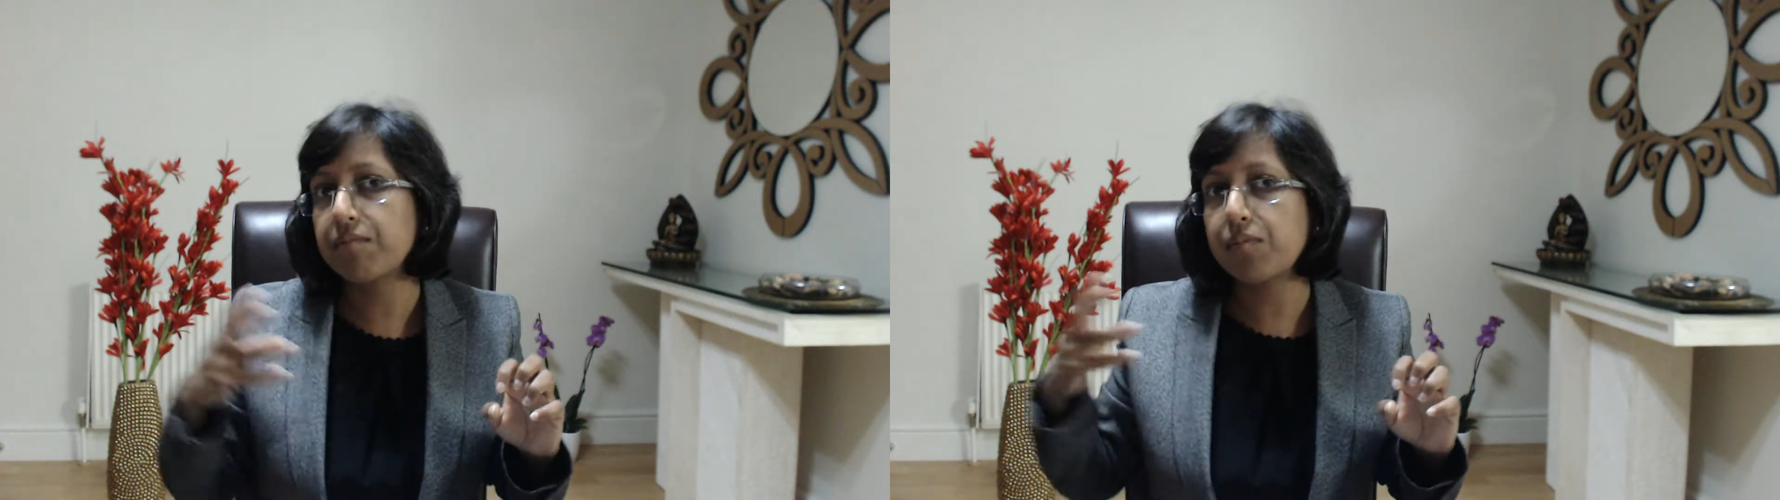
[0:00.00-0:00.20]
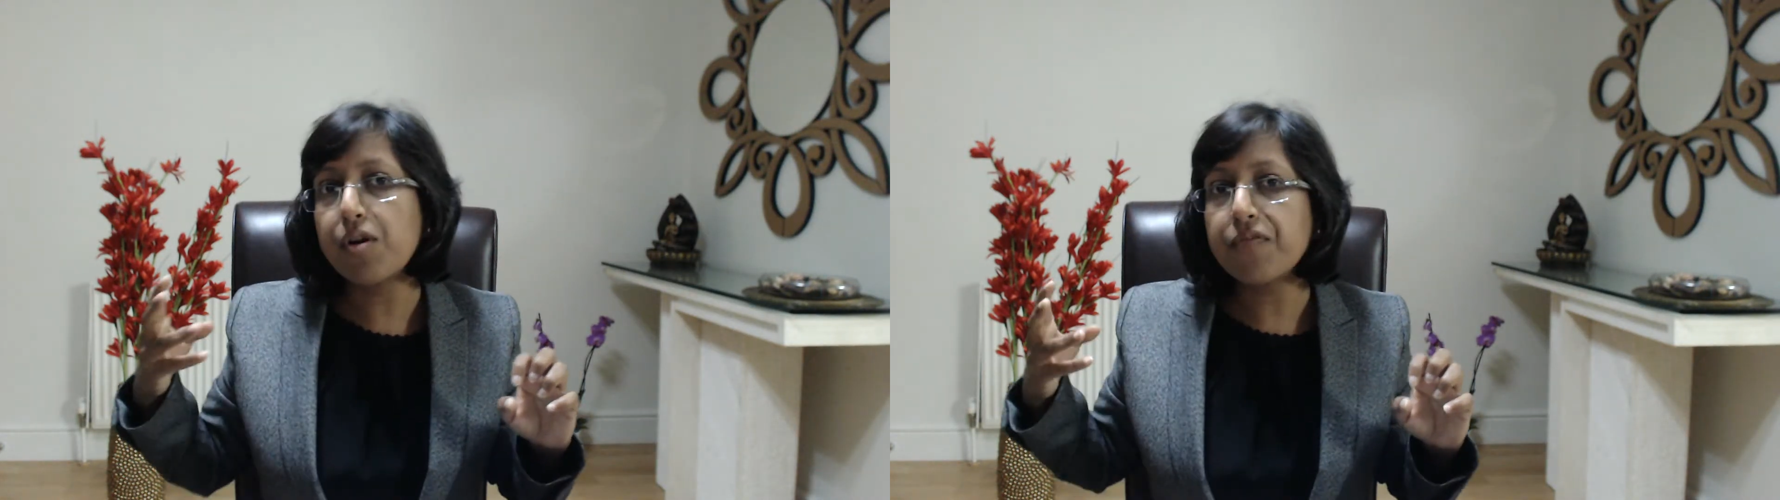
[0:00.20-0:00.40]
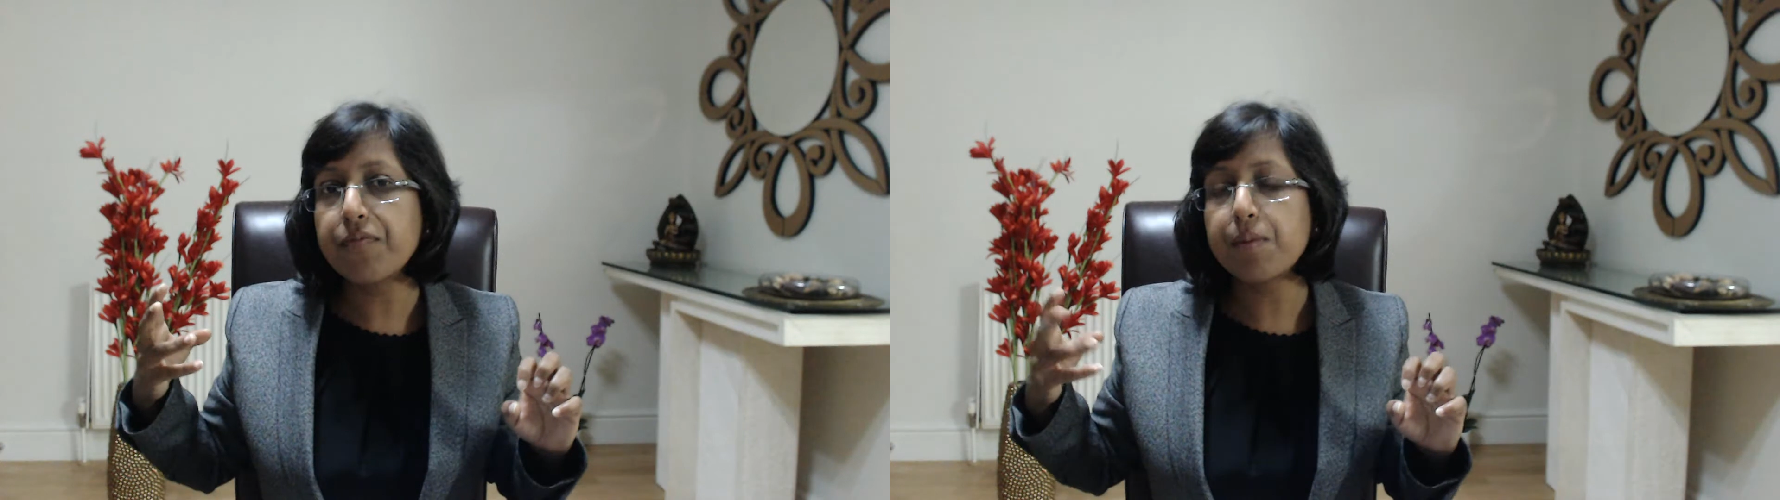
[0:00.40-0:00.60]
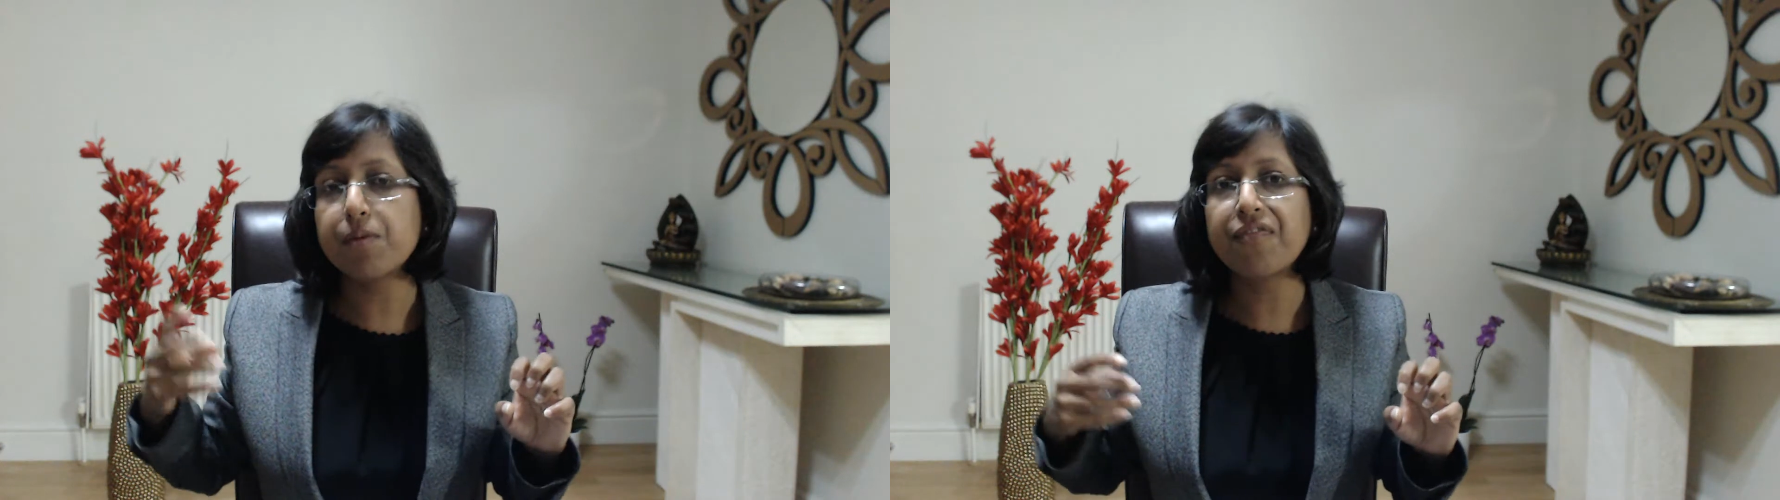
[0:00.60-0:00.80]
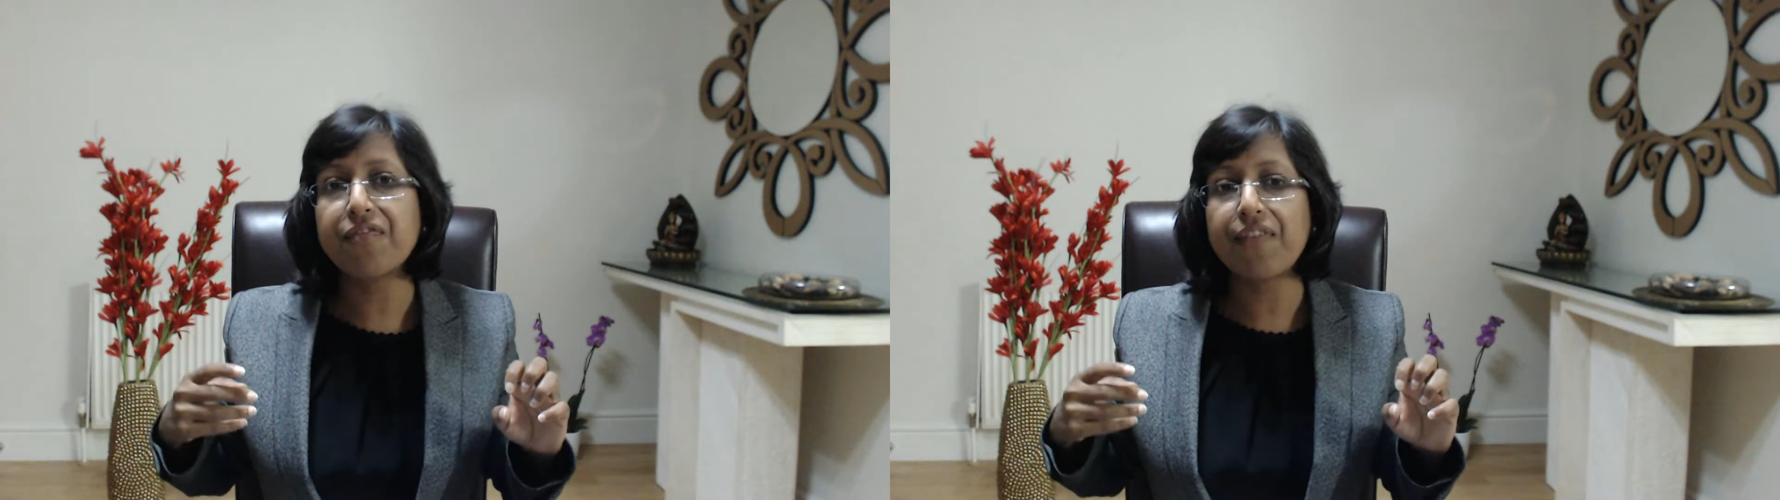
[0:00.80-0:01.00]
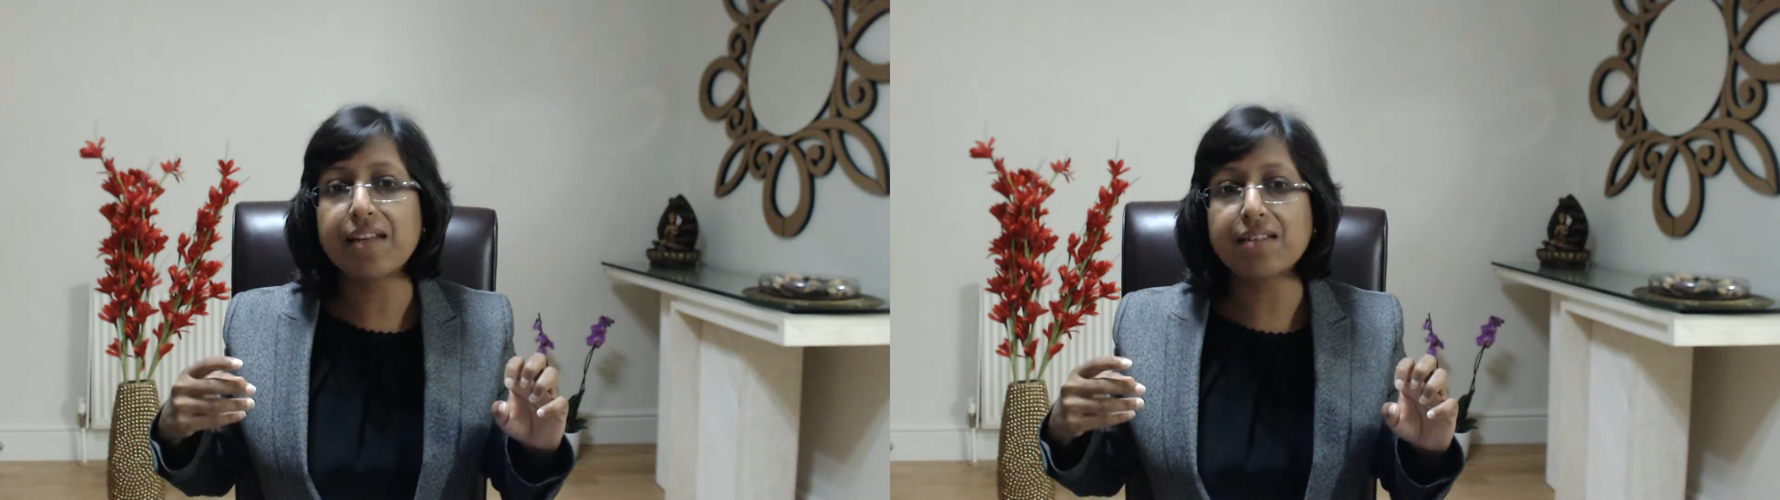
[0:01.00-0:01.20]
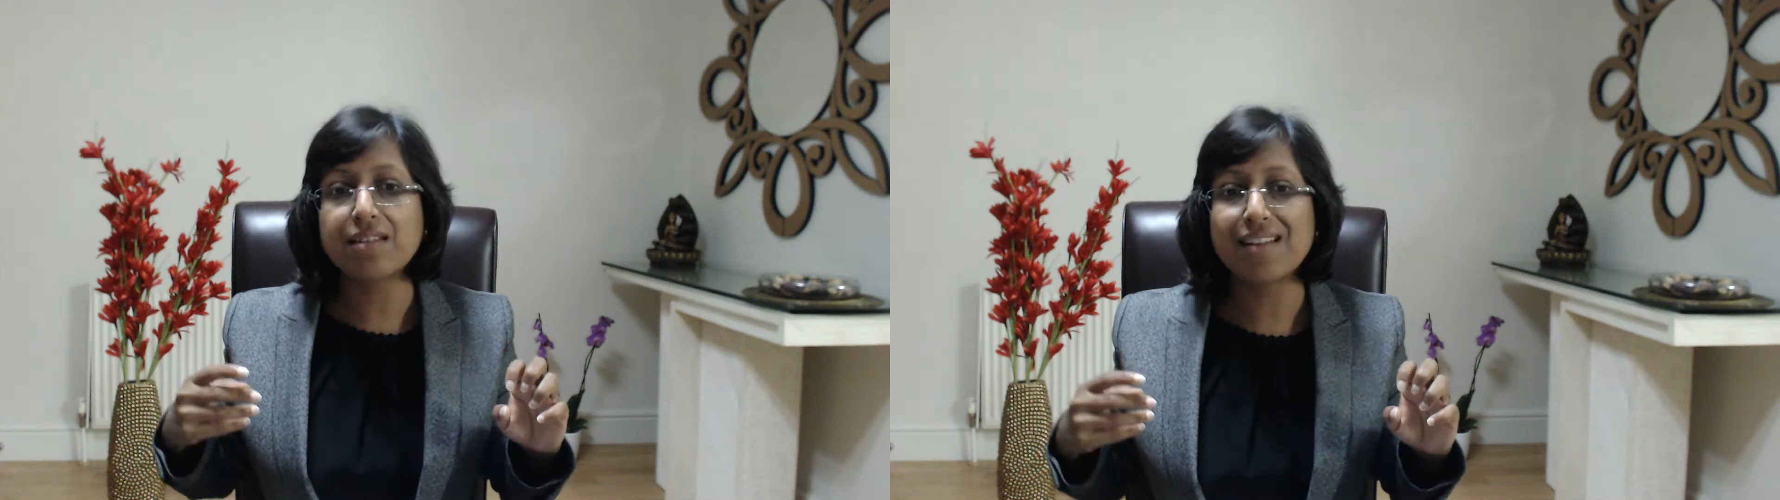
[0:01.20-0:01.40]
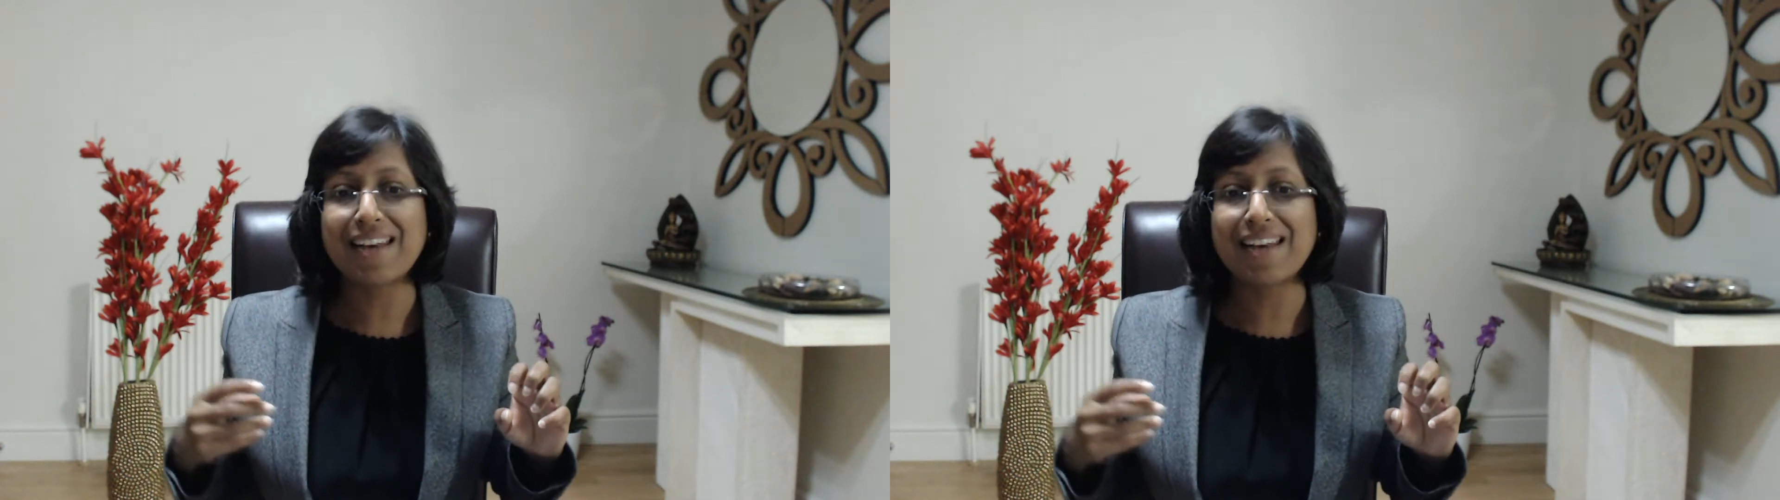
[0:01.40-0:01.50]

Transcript: a lot of people felt